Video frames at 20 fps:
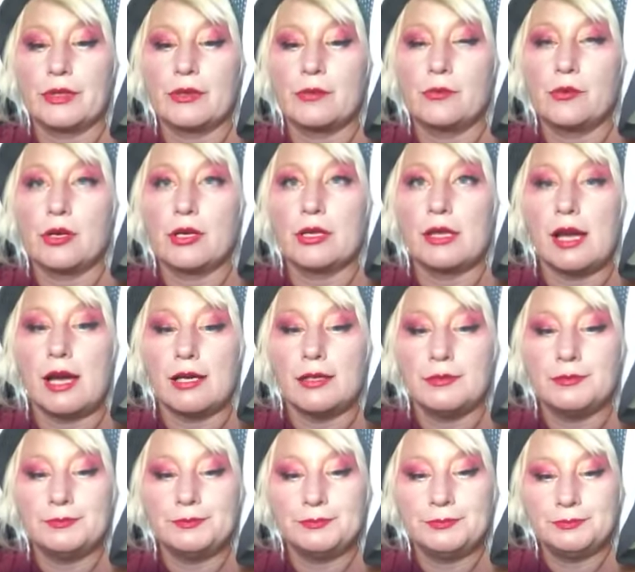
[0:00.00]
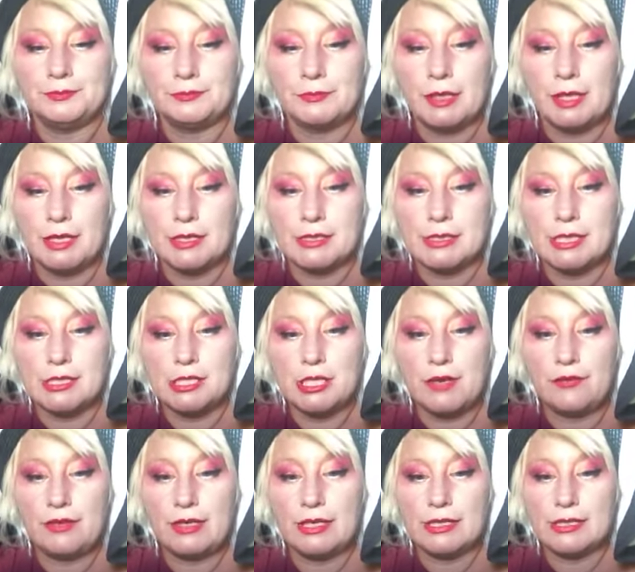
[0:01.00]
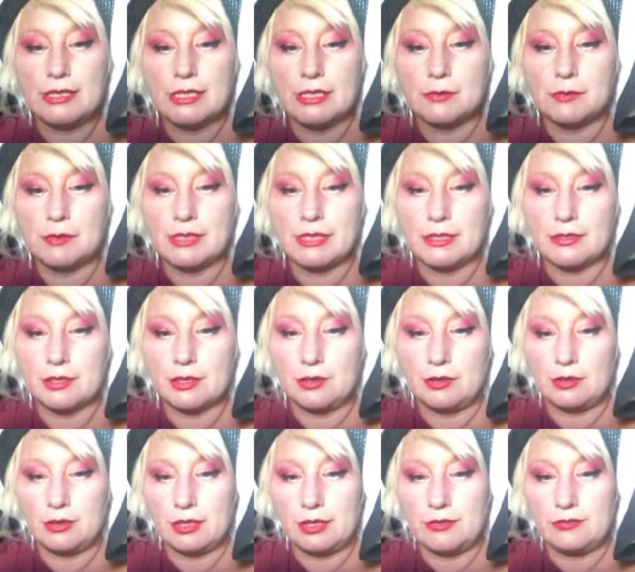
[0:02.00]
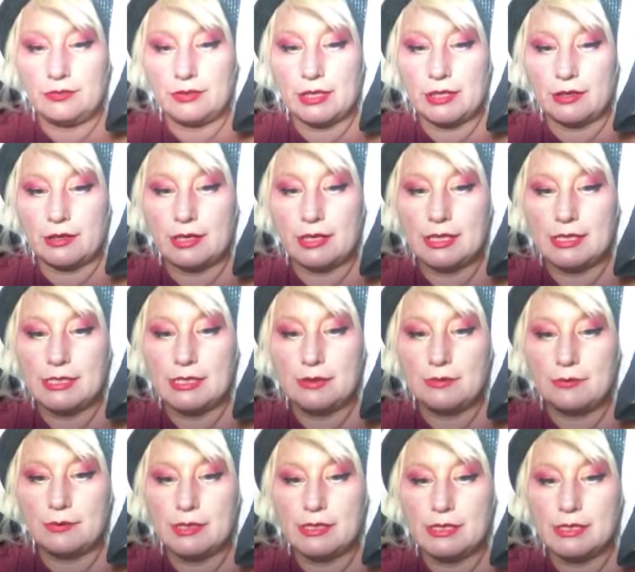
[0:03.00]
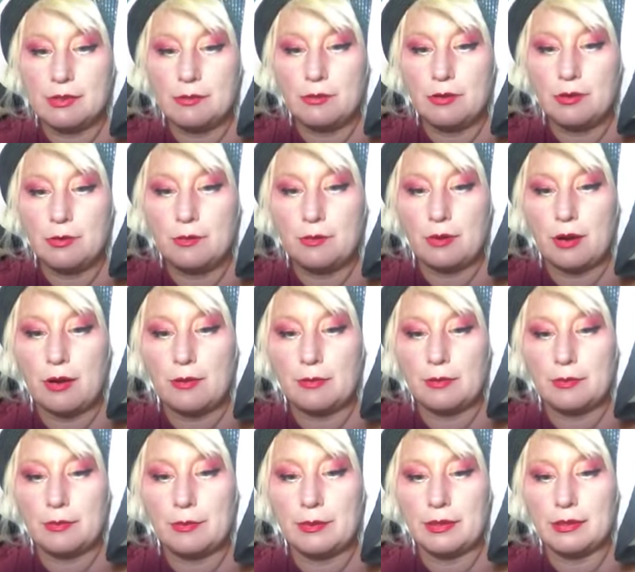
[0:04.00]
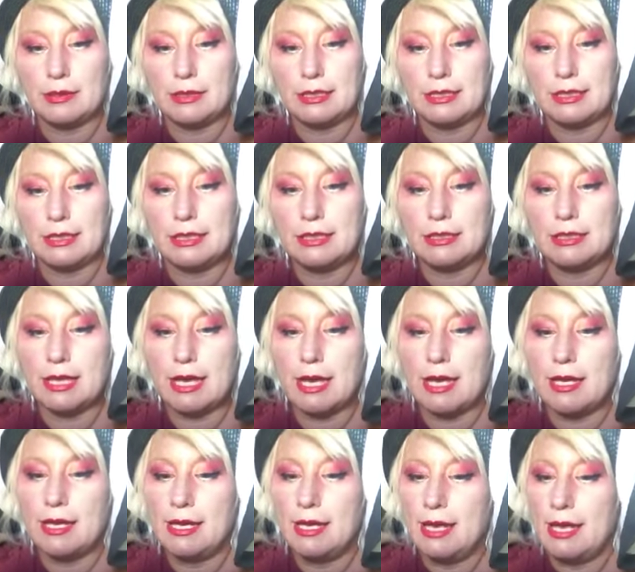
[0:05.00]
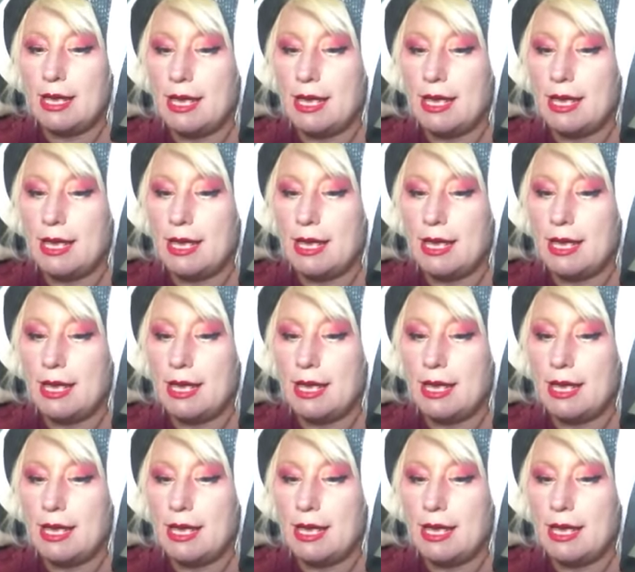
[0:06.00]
More law. Such evidence is material if there is a reasonable probability that,